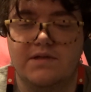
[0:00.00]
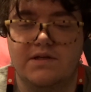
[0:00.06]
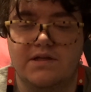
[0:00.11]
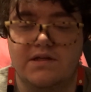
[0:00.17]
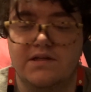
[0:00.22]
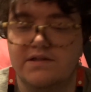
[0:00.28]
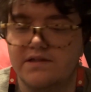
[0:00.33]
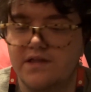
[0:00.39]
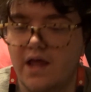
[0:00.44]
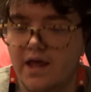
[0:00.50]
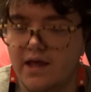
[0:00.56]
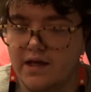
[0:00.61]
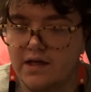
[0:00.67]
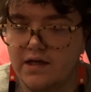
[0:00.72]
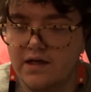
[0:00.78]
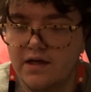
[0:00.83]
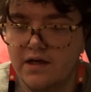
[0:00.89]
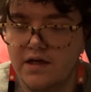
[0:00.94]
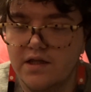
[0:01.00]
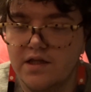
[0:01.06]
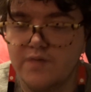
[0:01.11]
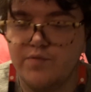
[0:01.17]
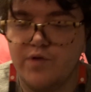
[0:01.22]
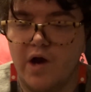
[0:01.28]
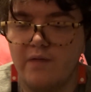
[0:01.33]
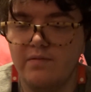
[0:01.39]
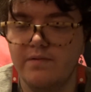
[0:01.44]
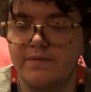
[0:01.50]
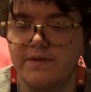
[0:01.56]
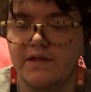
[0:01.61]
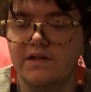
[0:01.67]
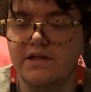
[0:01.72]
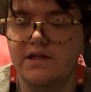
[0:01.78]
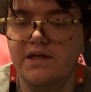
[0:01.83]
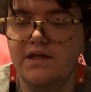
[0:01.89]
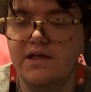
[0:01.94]
is like, the
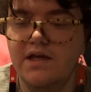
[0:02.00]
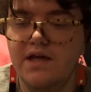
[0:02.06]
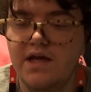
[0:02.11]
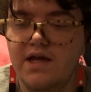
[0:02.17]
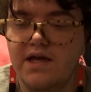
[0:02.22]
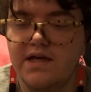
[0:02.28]
probability